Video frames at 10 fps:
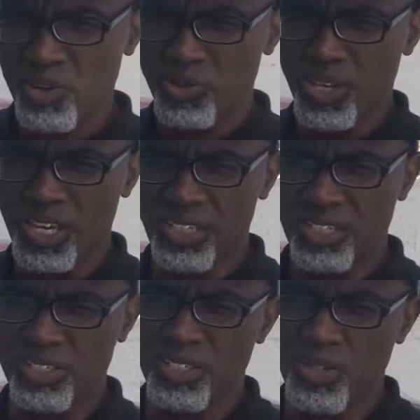coat, and the
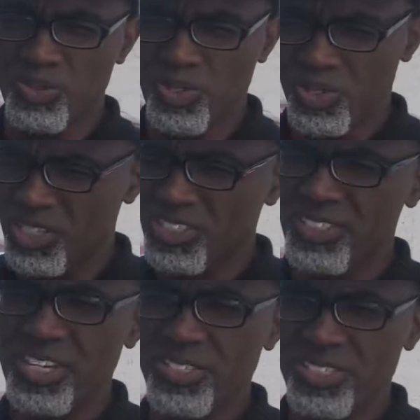clear coat. So it
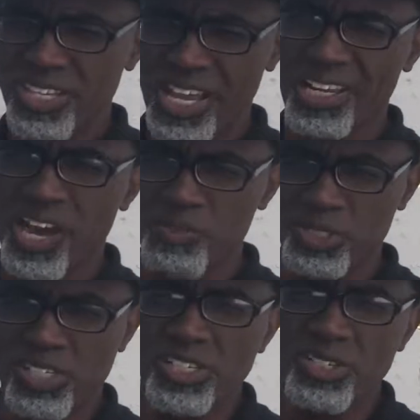doesn't tell you exactly how
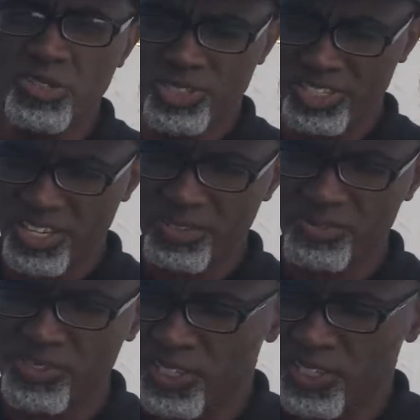much clear coat is left.